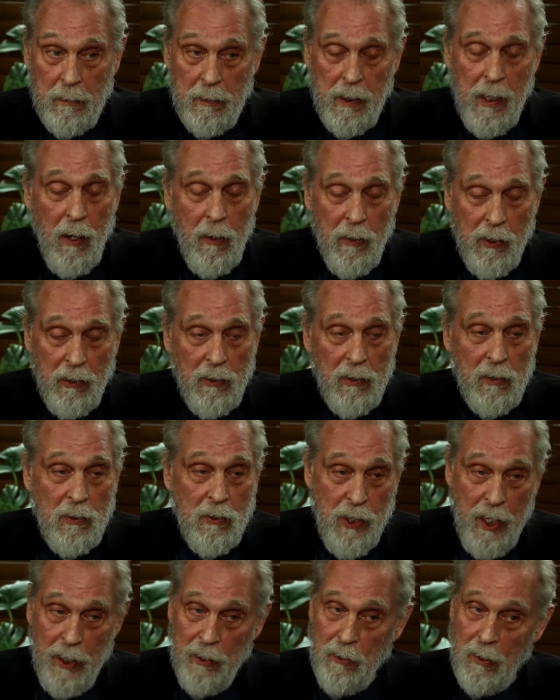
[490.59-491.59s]
His
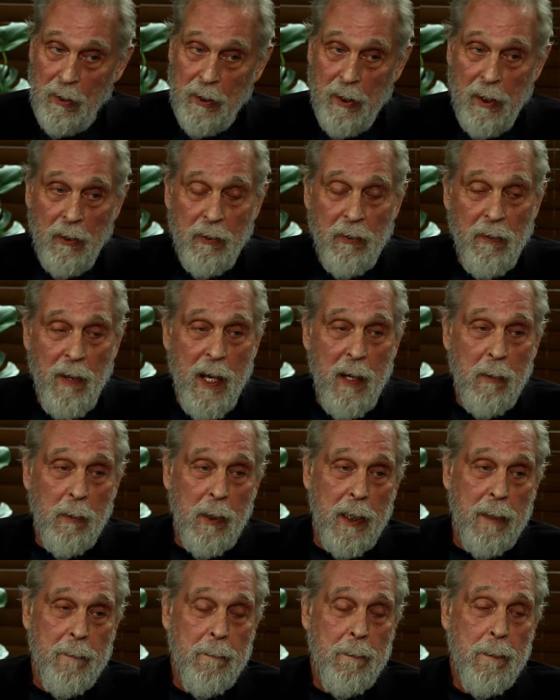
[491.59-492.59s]
general and his family.